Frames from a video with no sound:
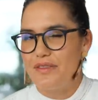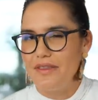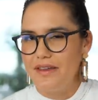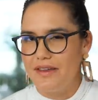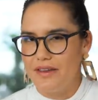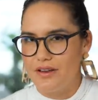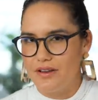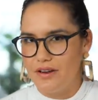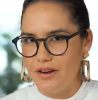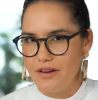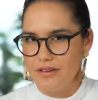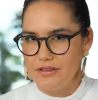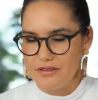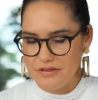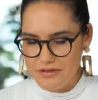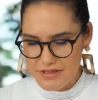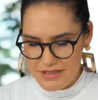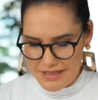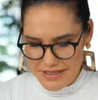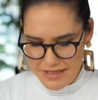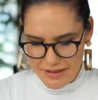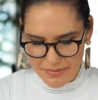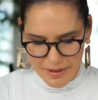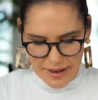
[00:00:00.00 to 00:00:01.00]
There you go, a little
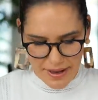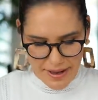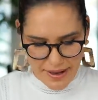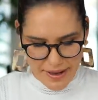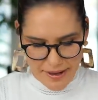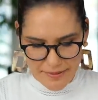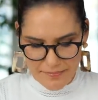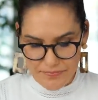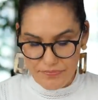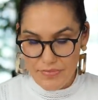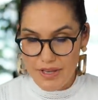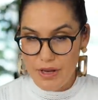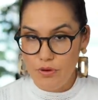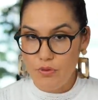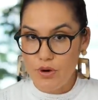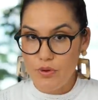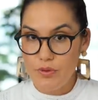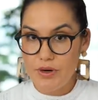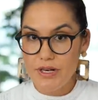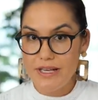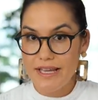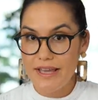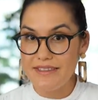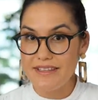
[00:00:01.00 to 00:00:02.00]
tip. Um, we
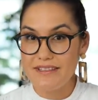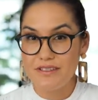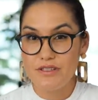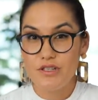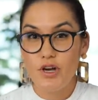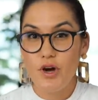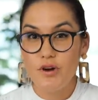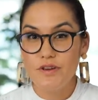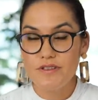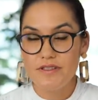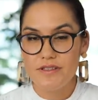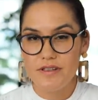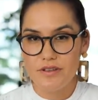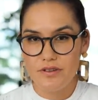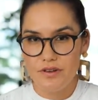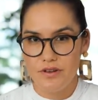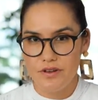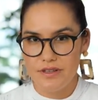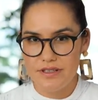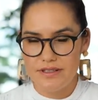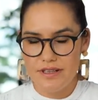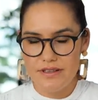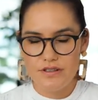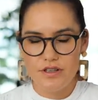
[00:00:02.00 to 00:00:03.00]
want to get these toasting though
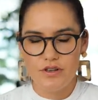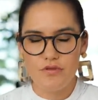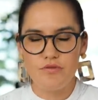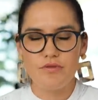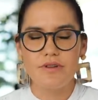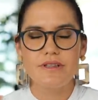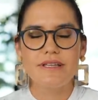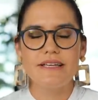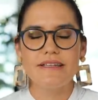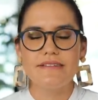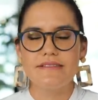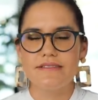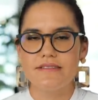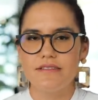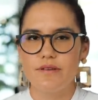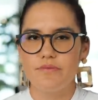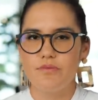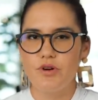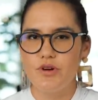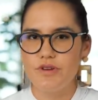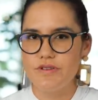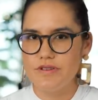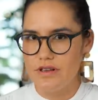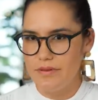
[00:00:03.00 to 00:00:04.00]
because that's going to release the
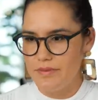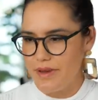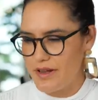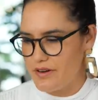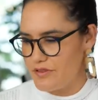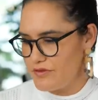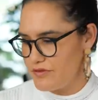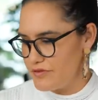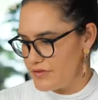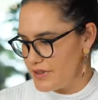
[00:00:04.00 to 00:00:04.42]
most amount of